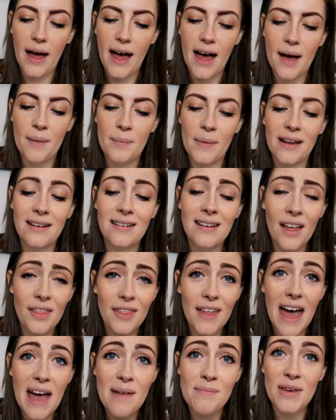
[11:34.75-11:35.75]

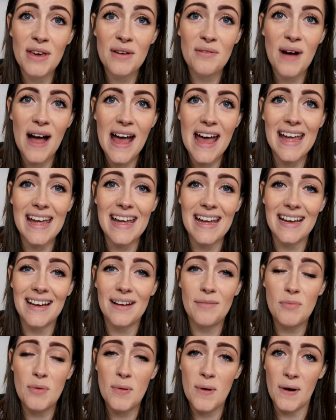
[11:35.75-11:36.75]
another MUA
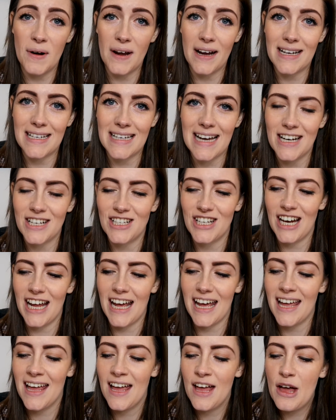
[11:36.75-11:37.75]
product
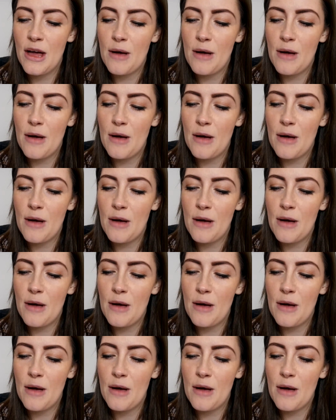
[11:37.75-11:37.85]
actually,